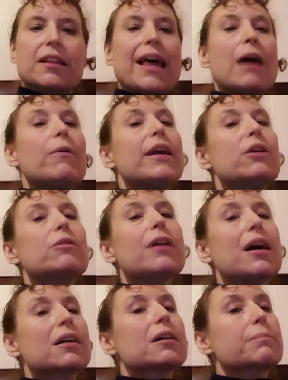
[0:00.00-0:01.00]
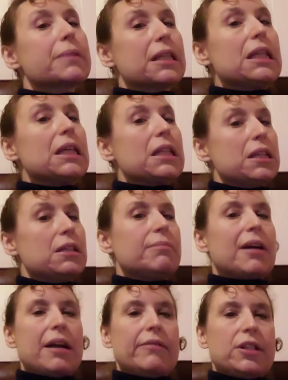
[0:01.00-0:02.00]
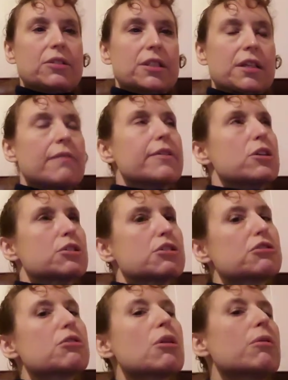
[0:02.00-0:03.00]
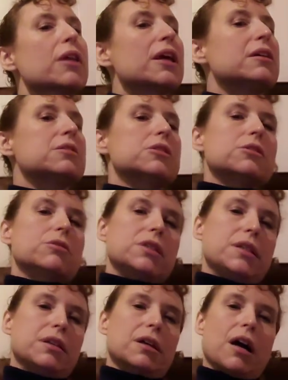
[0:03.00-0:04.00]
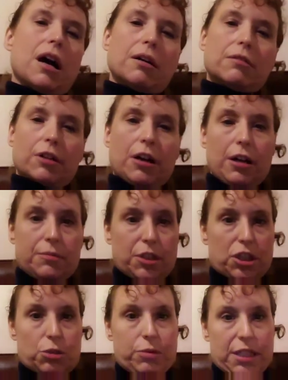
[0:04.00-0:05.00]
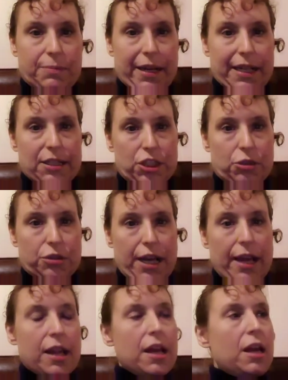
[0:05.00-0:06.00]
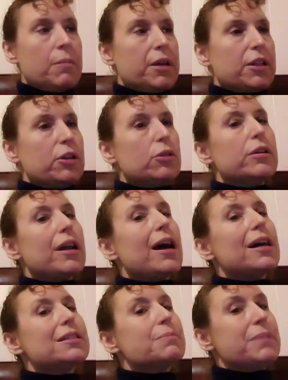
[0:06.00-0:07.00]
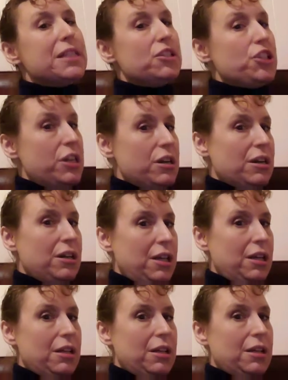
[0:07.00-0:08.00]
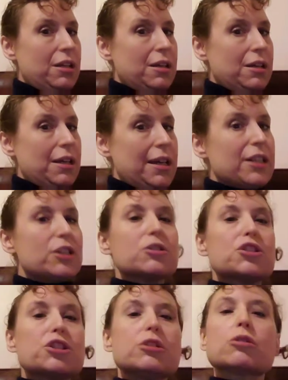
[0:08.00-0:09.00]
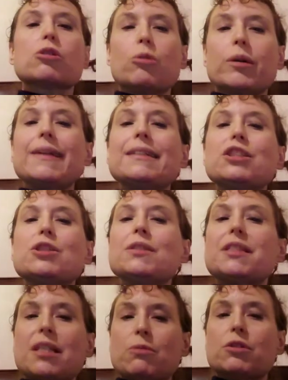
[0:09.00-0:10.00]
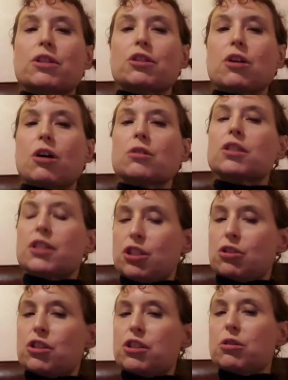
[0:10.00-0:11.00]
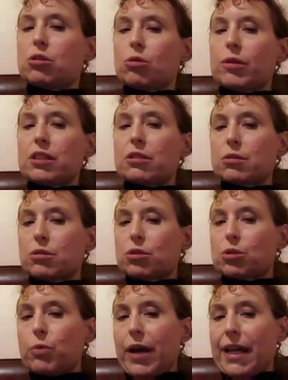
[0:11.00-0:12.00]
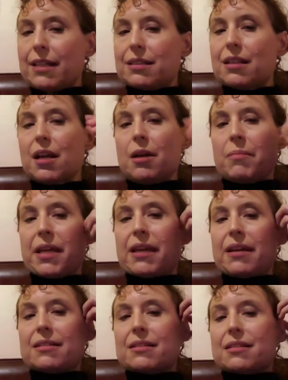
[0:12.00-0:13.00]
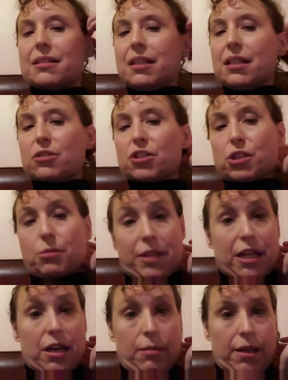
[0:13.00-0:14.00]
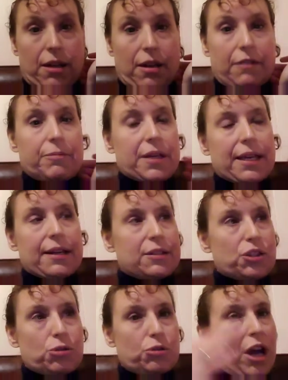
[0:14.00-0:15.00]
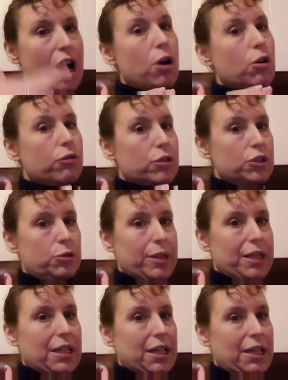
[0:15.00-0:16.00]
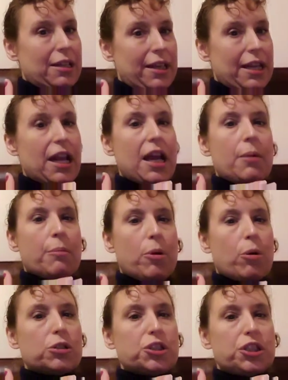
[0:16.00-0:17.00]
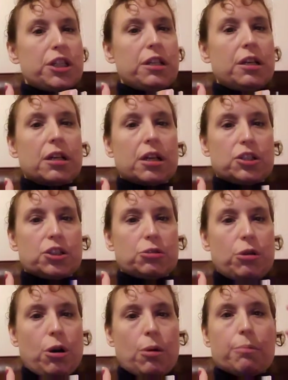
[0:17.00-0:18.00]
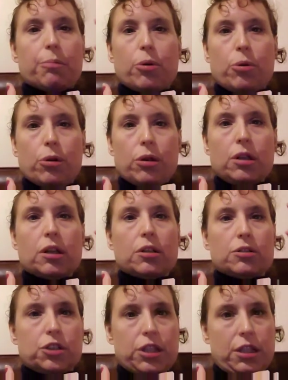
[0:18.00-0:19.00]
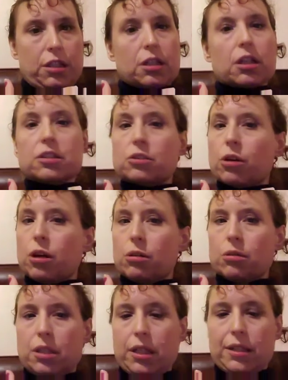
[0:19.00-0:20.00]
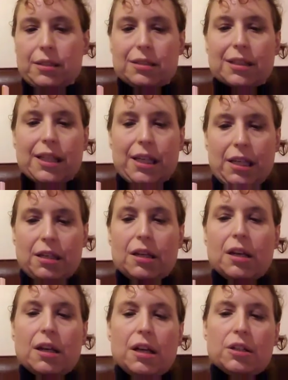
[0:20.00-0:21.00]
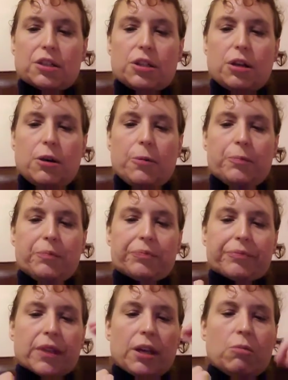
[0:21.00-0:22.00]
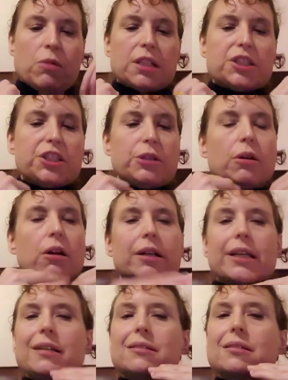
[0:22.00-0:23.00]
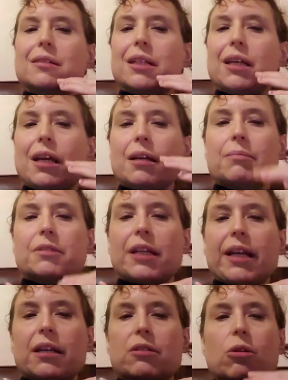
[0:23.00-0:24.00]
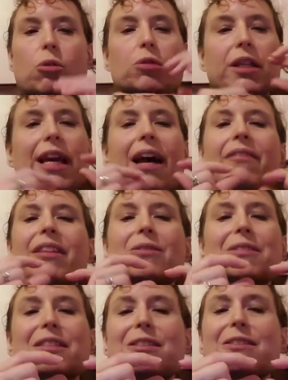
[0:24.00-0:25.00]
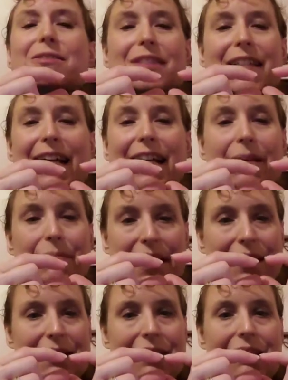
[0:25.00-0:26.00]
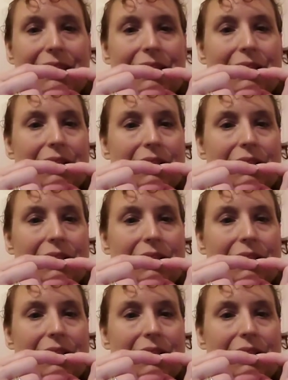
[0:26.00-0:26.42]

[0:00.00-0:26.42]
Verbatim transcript: That way you're not completely depriving yourself. You're slowly introducing the car carbs and sweets back into your diet, but you're not binging on it. And you're still going to see results and you're still going to lose weight because it'll still be coming off because you're not overdoing anything. Portion control. Portion control is the key. So once you are easily able to handle only having those little tiny bits